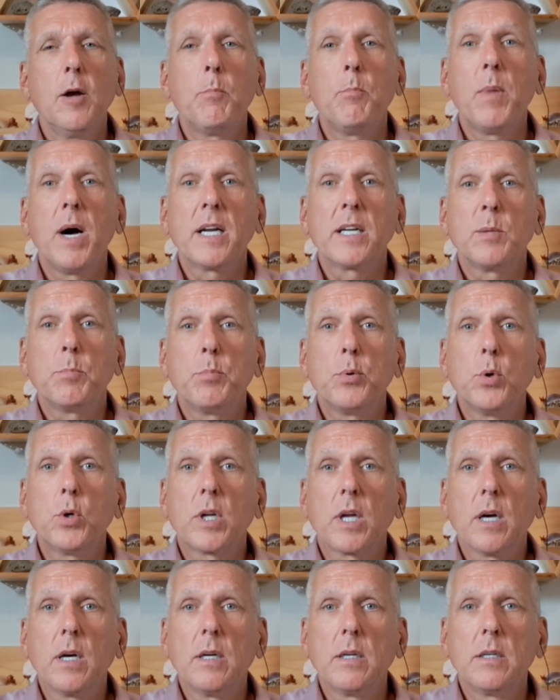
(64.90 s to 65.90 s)

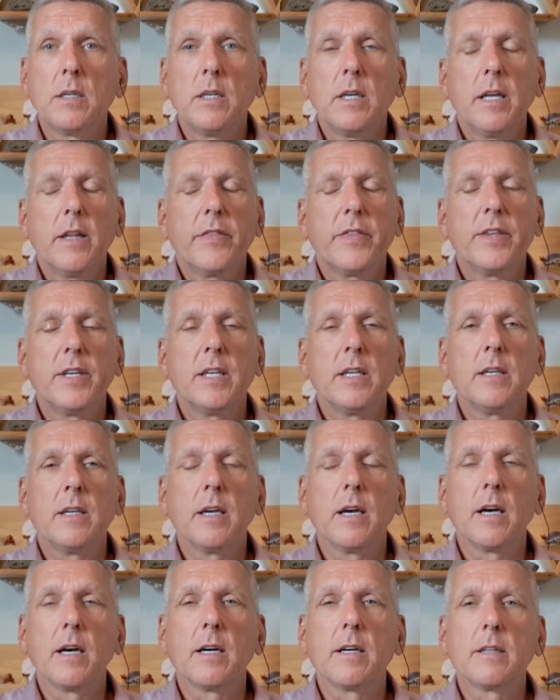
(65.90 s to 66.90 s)
Manipura, the
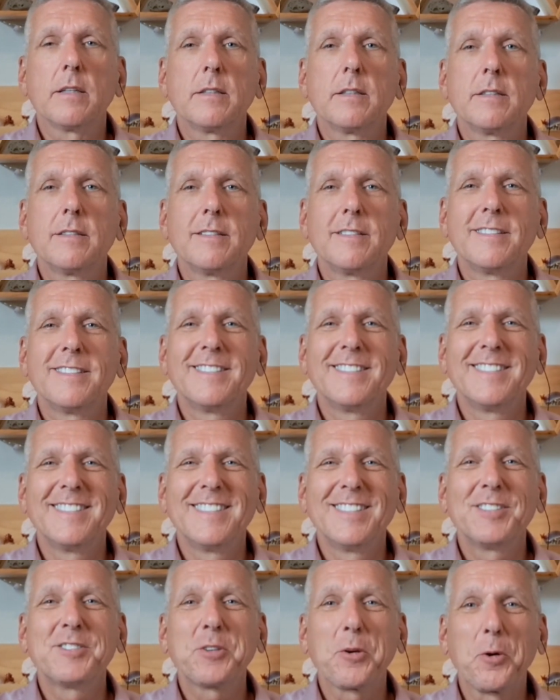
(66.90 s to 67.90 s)

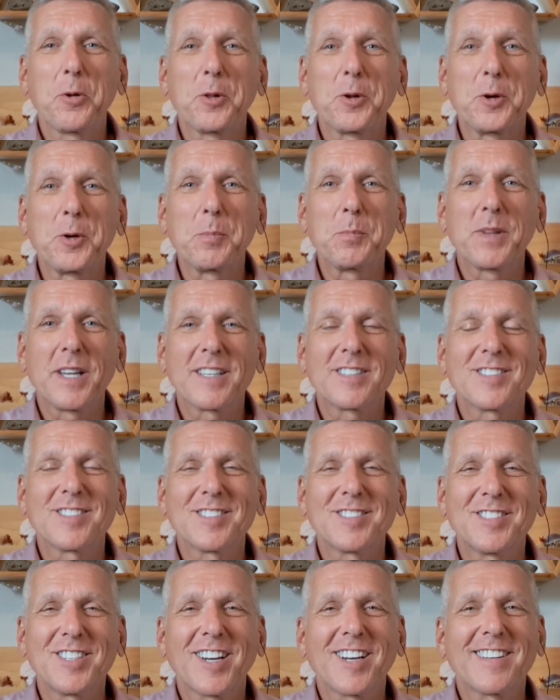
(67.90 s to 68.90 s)
solar plexus
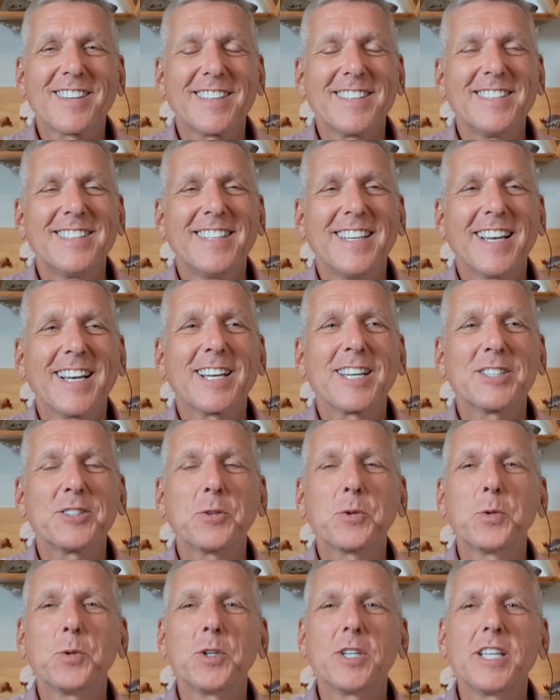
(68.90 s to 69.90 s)
chakra,
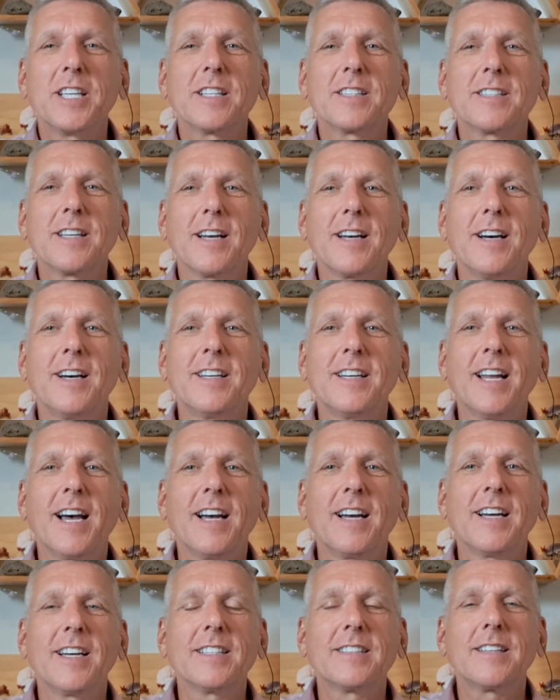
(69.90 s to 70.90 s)
Nyakatukuryata,
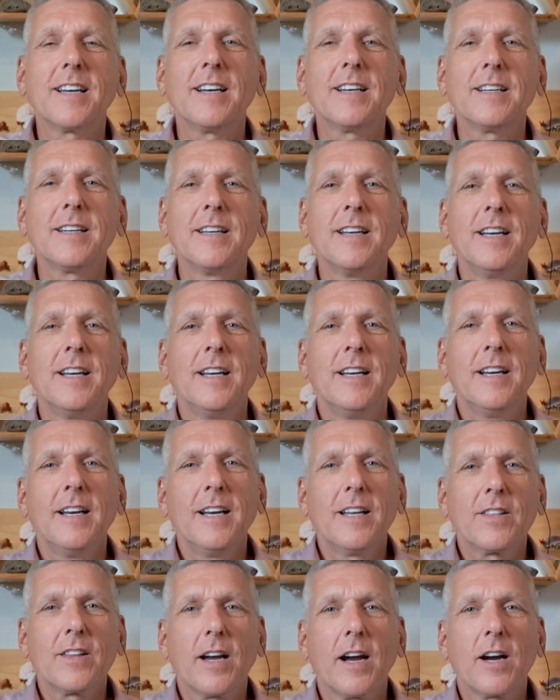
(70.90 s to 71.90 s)
Anahata,
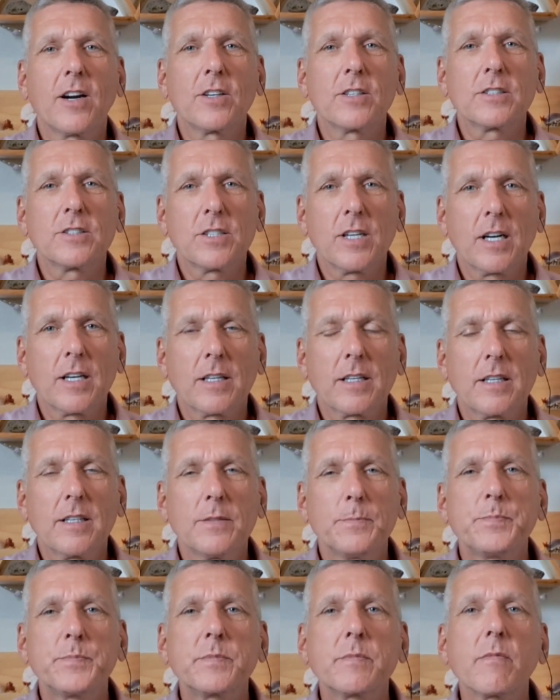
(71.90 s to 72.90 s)
the heart chakra,
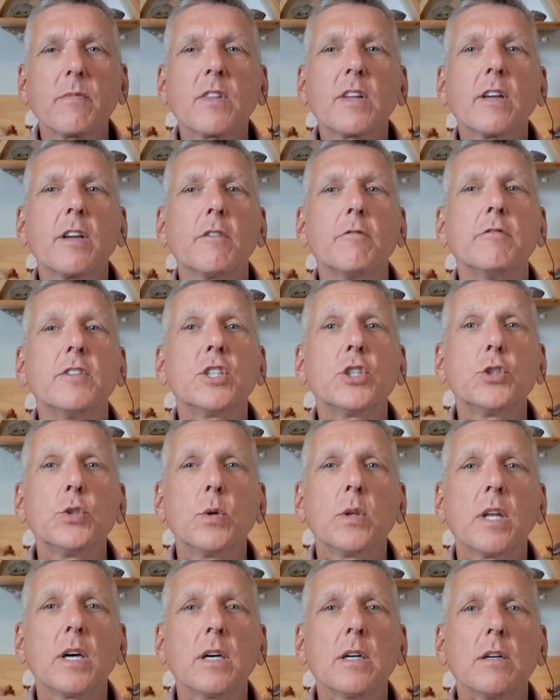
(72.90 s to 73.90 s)

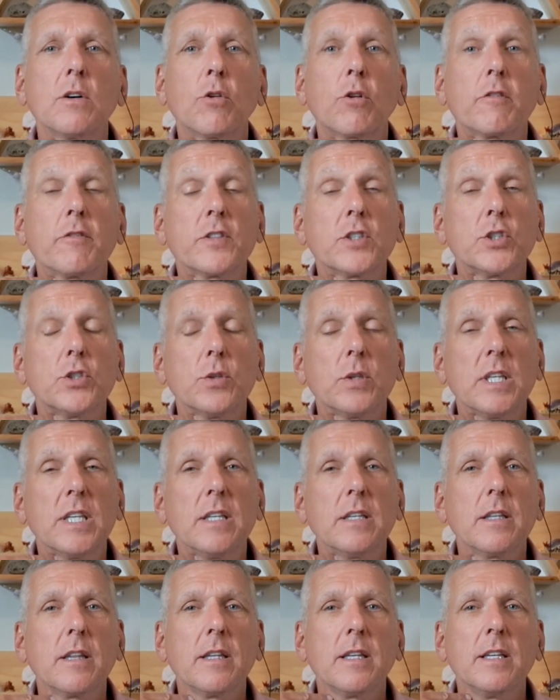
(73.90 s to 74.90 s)
Vishuddha or
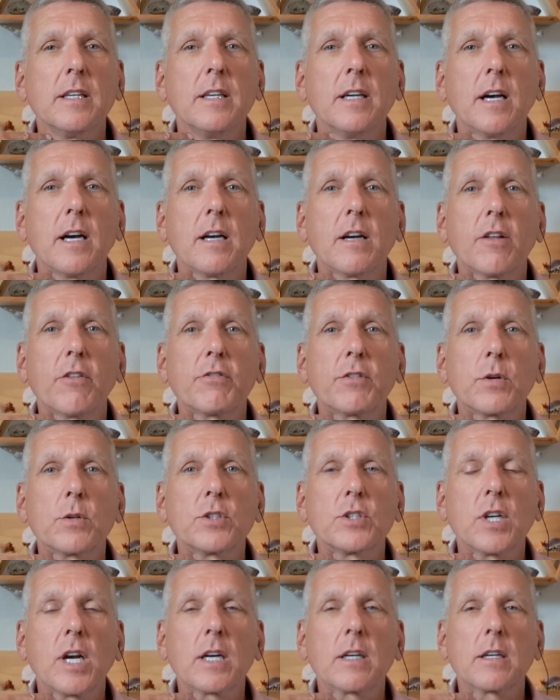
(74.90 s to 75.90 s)
Vishuddhi, the throat
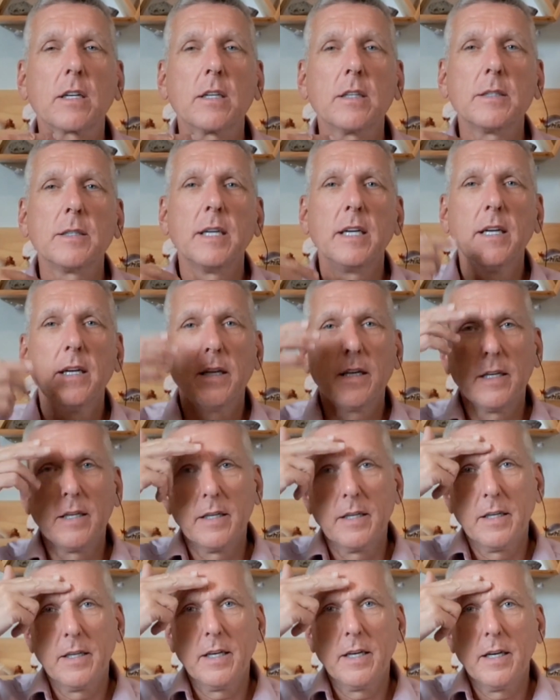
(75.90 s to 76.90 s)
chakra,
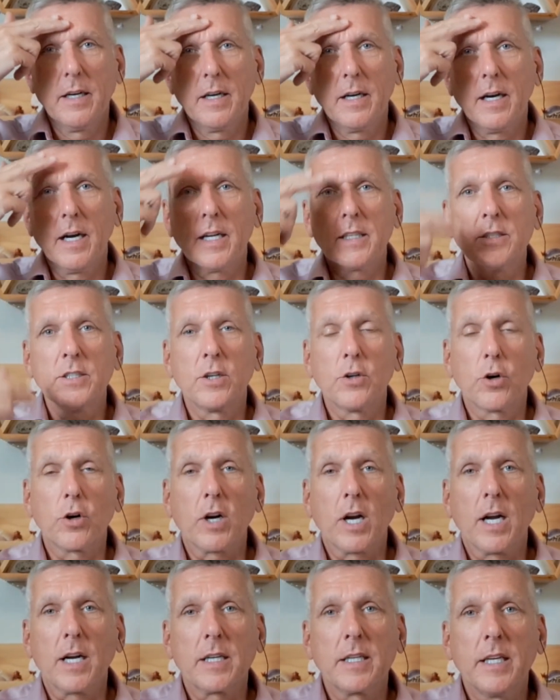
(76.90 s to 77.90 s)
Anya or
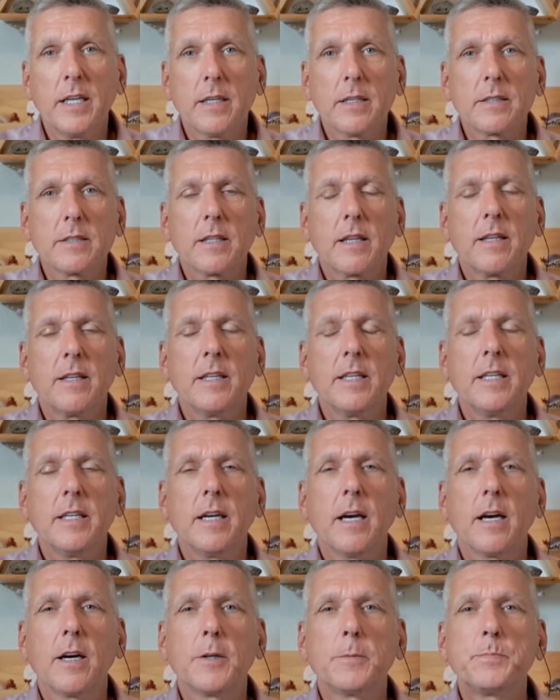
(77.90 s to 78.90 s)
Agnya,
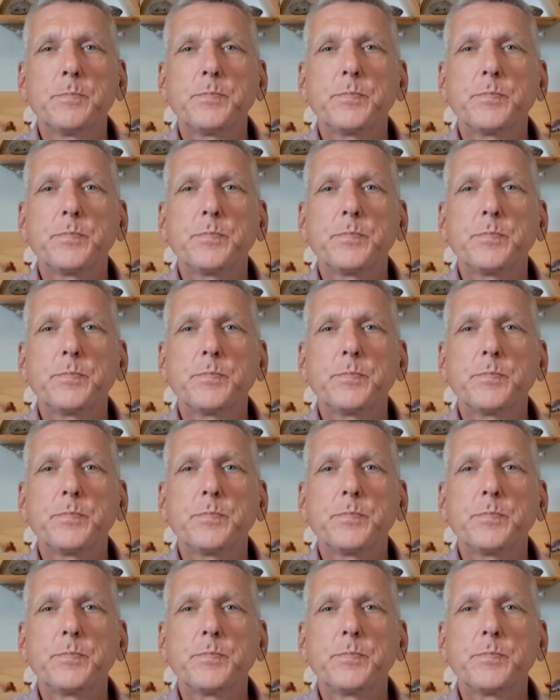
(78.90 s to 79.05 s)
the